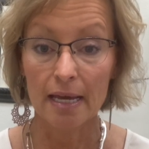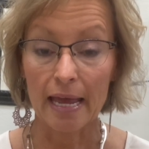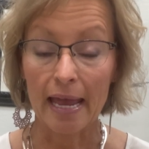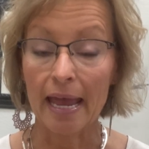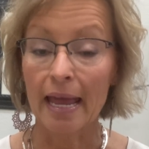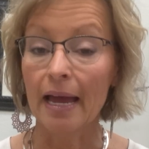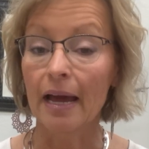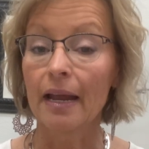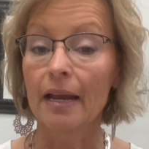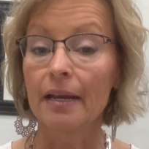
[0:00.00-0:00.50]

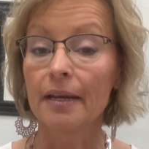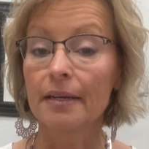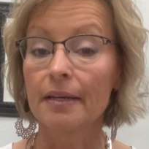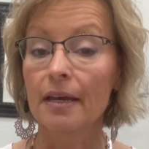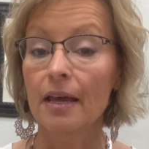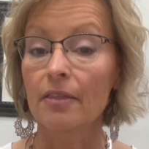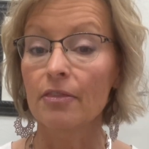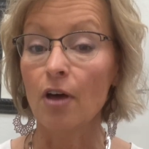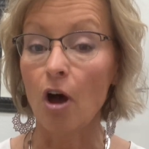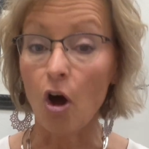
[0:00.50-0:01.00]

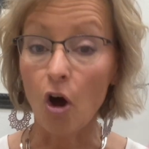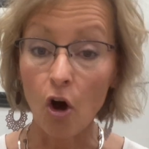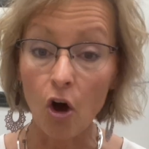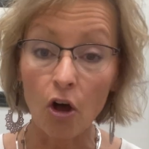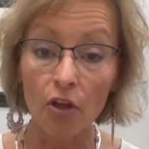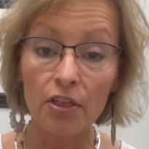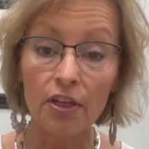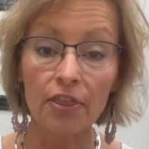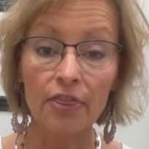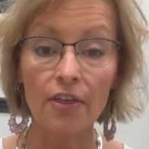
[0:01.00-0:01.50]
and
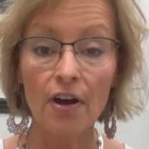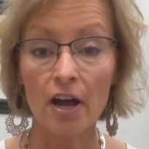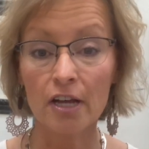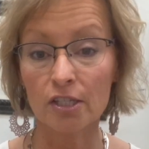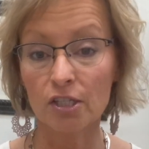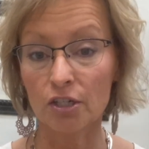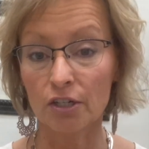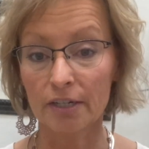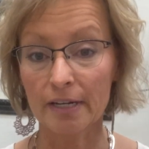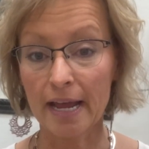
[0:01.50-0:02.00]
all the
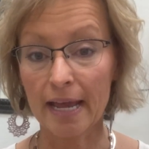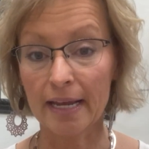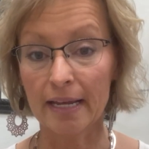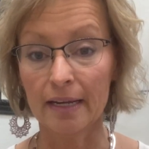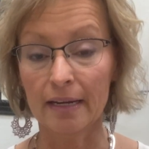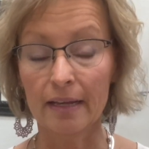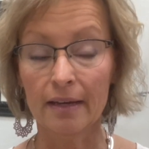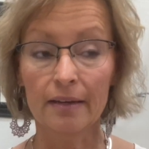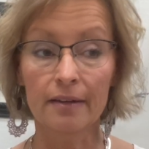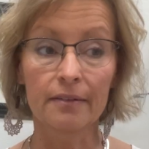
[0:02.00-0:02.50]
thoughts are
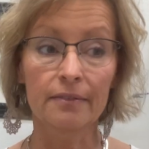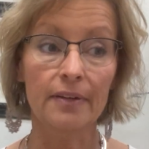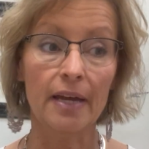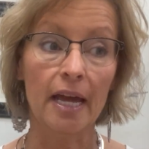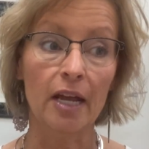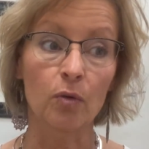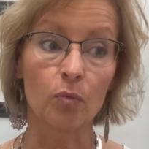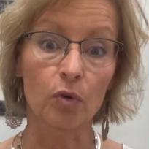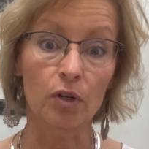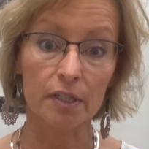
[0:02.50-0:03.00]
negative
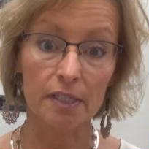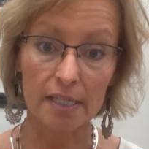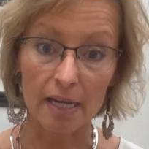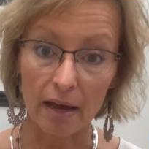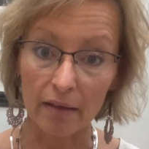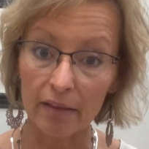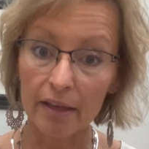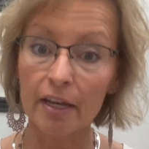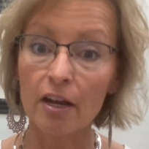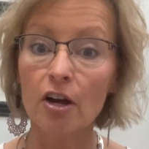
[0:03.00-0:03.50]
and we're
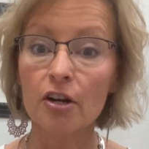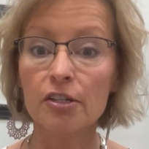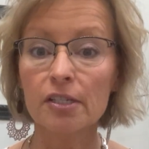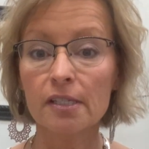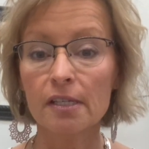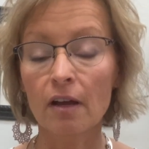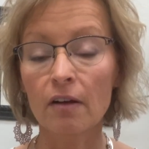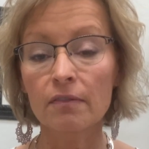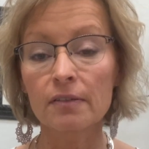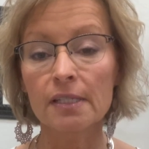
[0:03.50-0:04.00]
telling
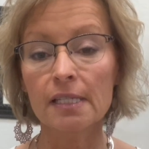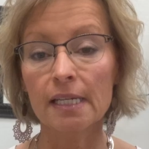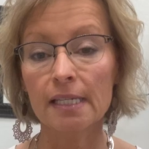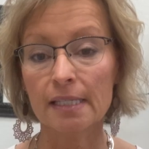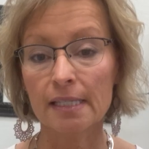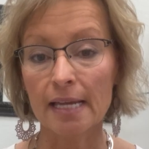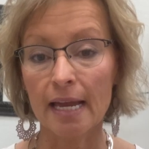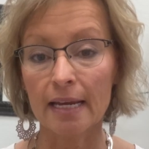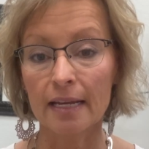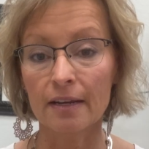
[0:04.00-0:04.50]
ourselves
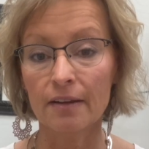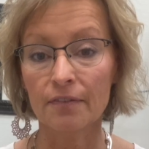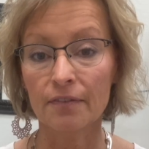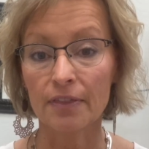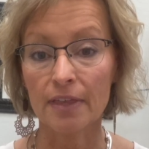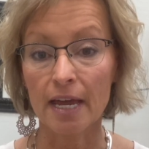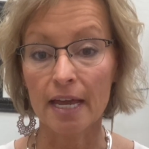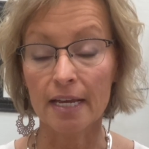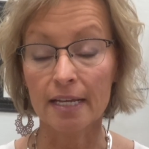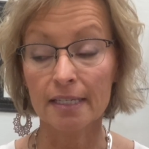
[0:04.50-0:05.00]
these negative
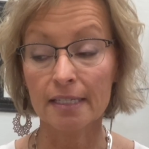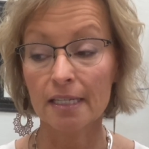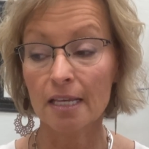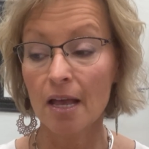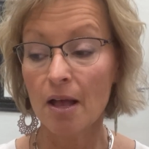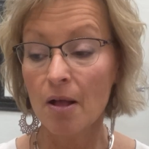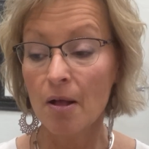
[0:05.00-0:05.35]
things,